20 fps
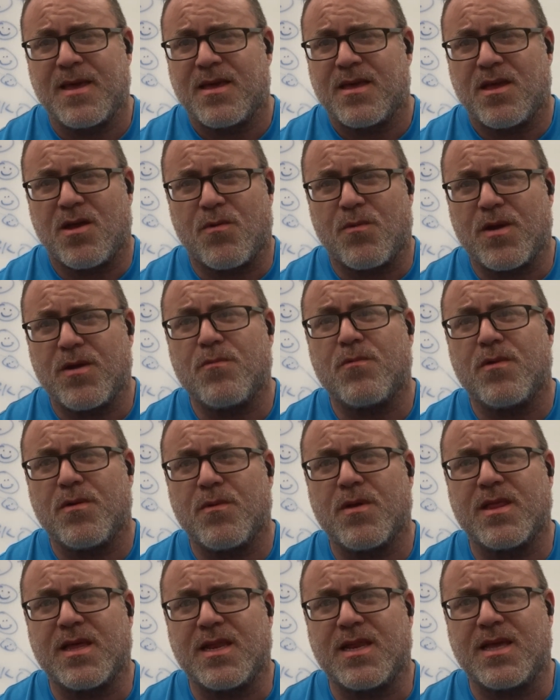We
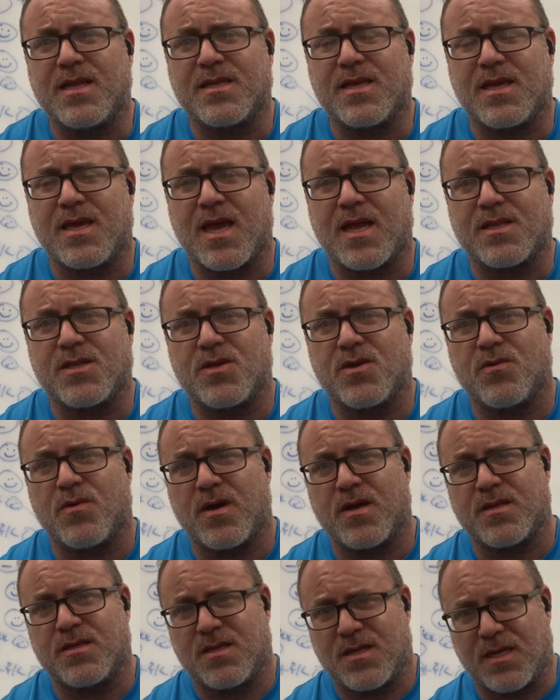really need to get to
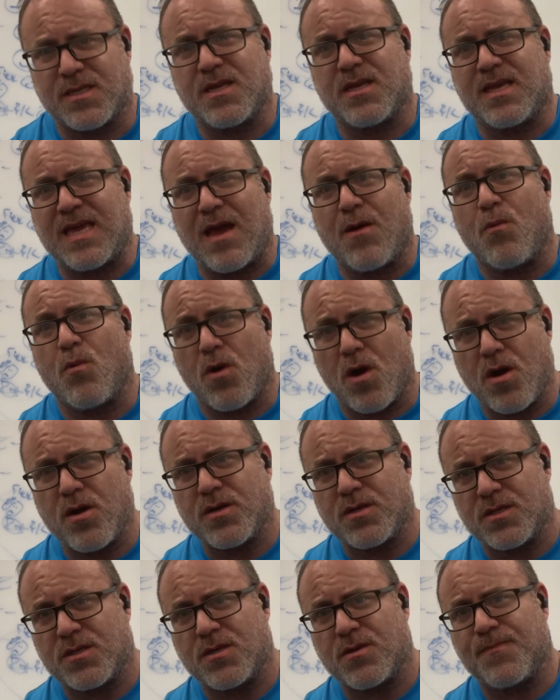it. Does it get
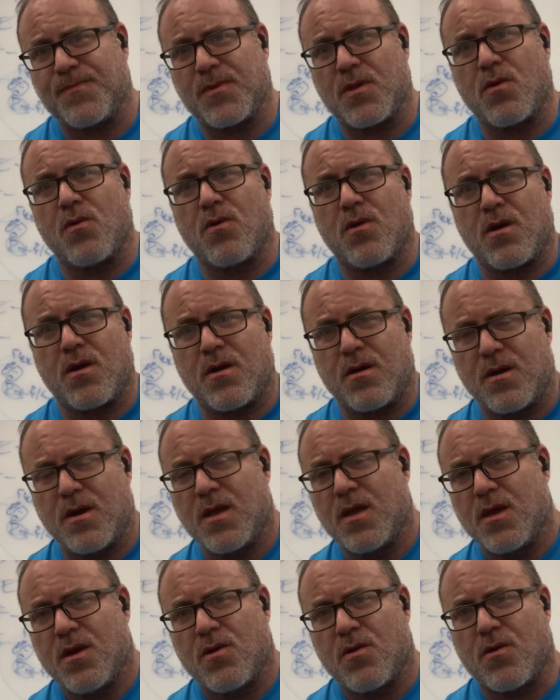worse, or
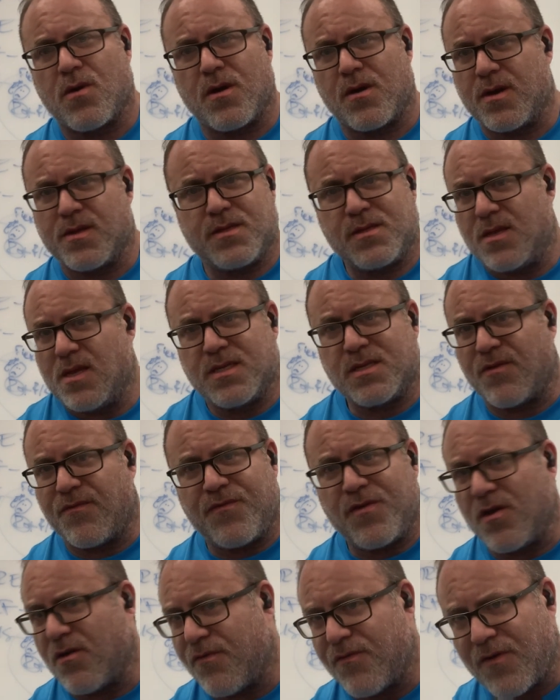or does it
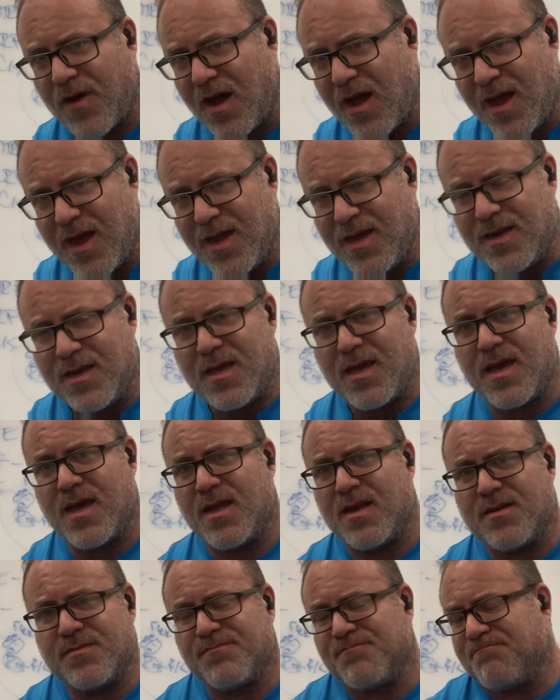feel fine?
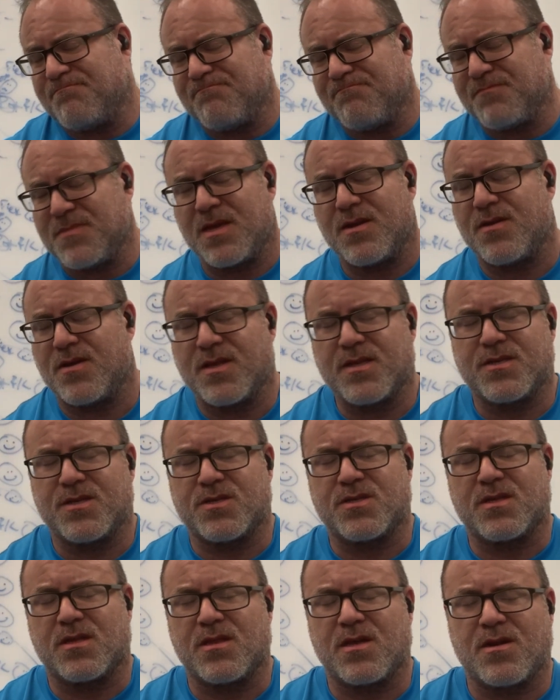And it's
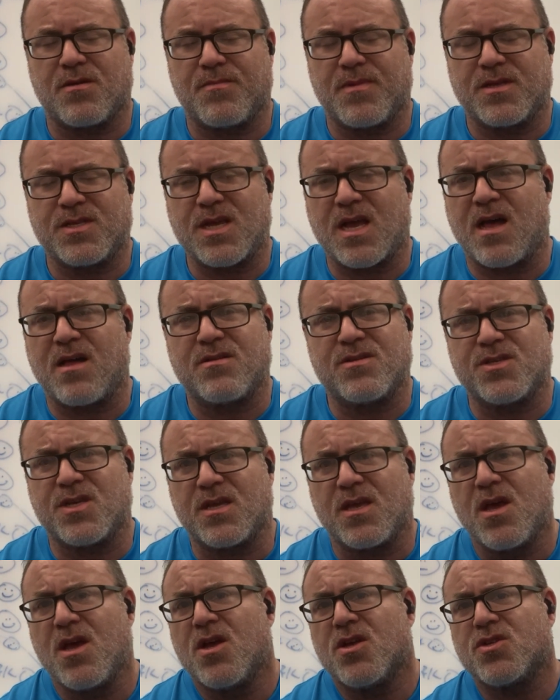just a little bit challenging.